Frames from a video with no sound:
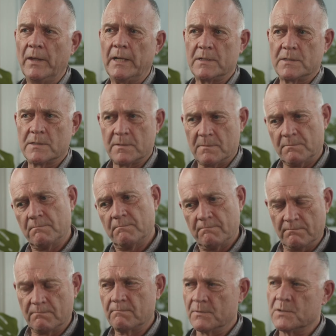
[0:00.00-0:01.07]
that's
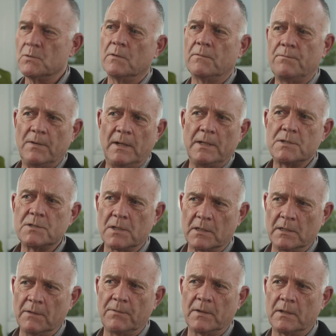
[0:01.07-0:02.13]
sort of fairly
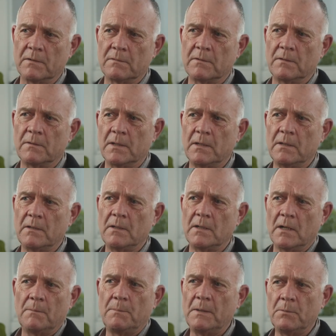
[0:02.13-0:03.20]
significant, and
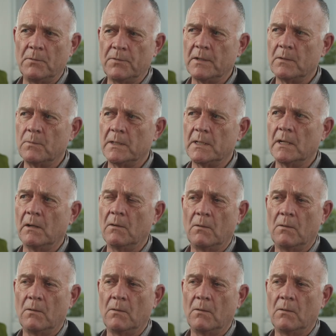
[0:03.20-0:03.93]
people think we get a